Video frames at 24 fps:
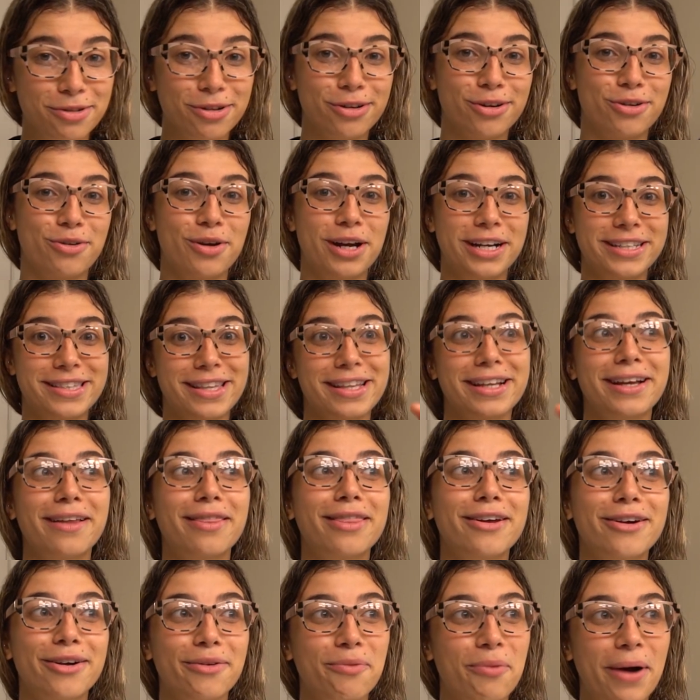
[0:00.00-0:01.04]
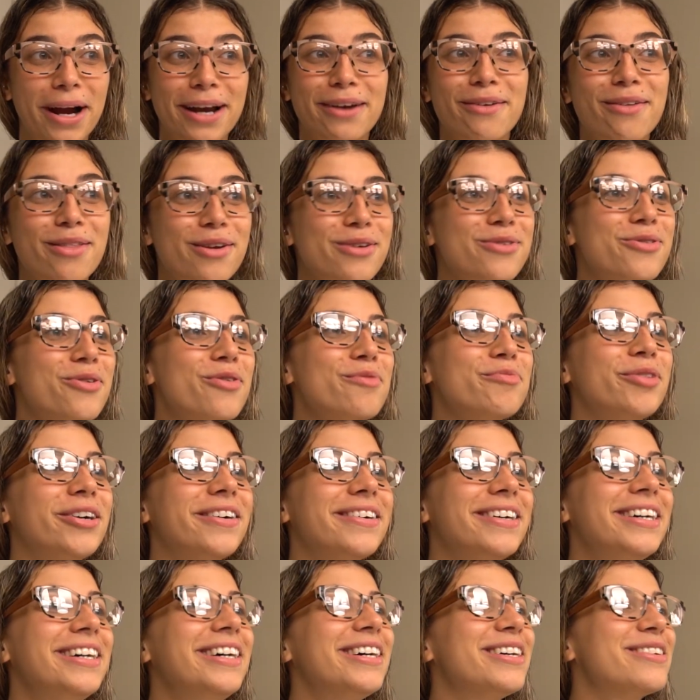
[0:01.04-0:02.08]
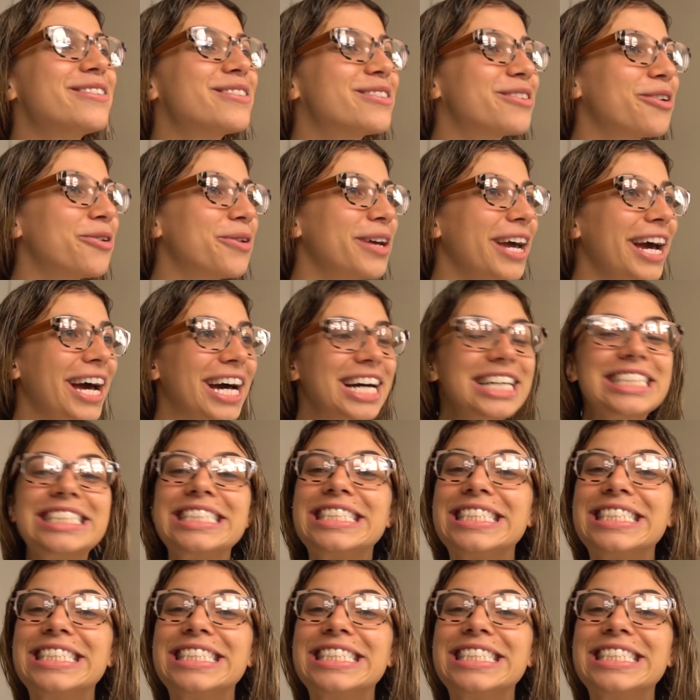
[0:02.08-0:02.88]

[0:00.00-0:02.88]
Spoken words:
or you guys think they're whiter than normal. So yeah.